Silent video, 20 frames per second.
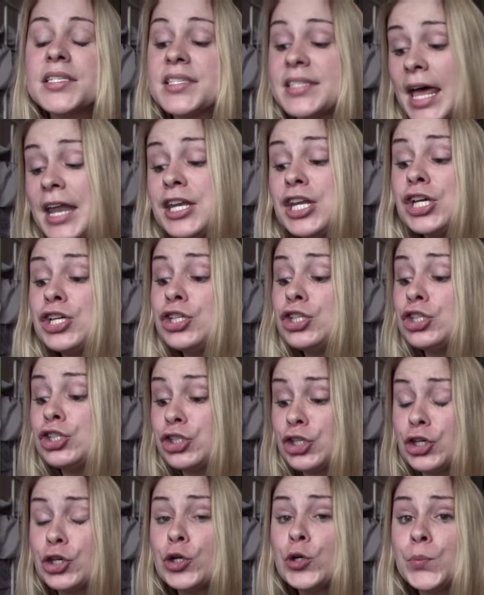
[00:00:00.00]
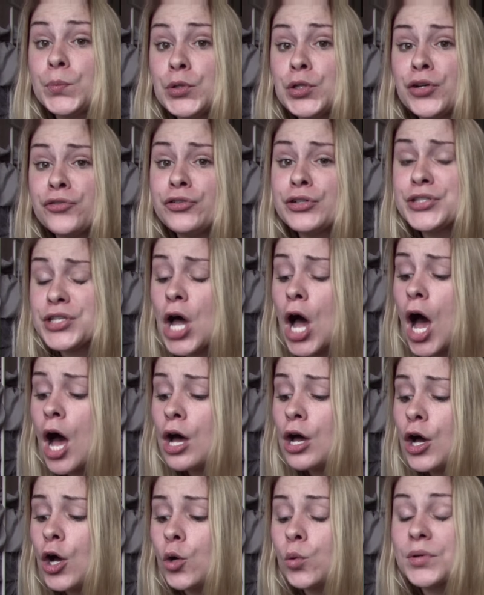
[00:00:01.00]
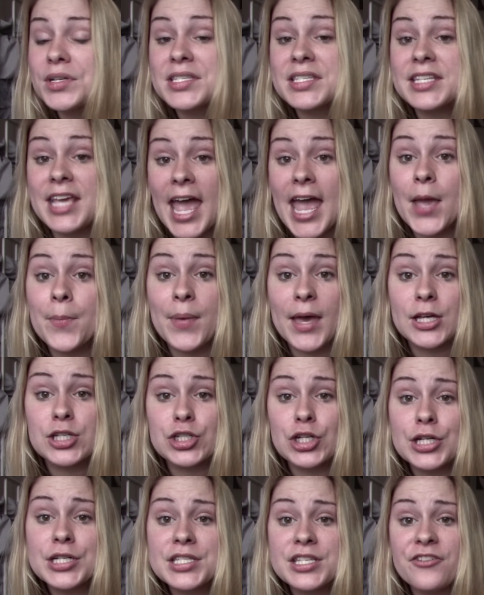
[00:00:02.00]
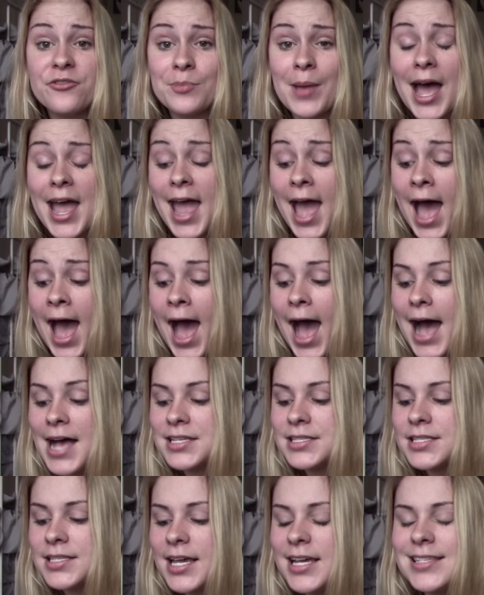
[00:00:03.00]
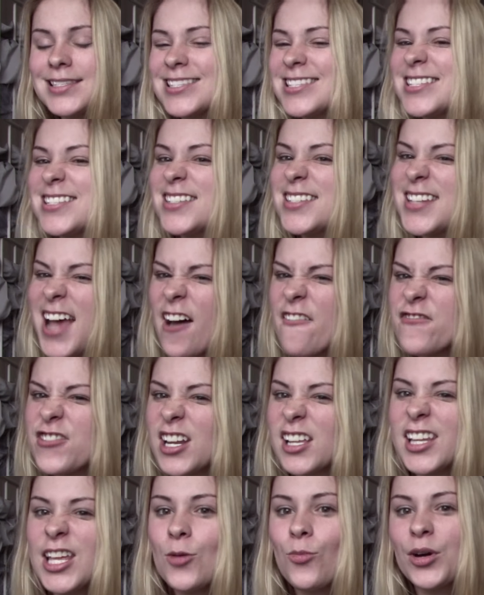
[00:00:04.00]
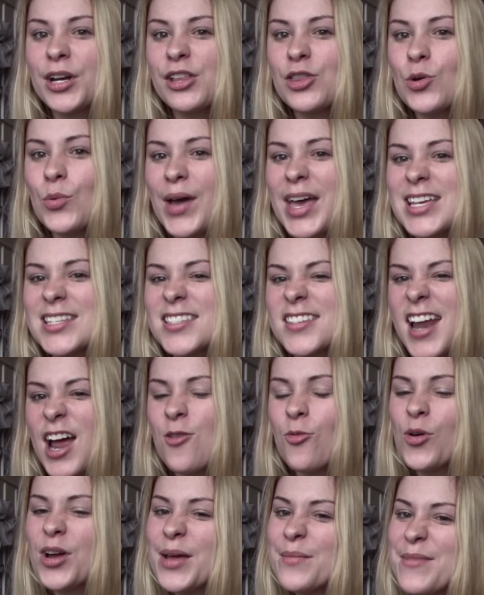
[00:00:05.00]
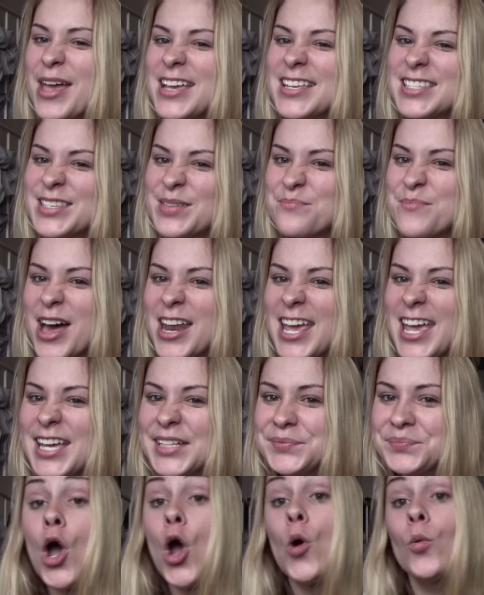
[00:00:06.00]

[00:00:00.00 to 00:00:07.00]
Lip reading: sending you, Beautiful Tahoe, risque pictures of my ass is definitely one of the ways that I want to make some money.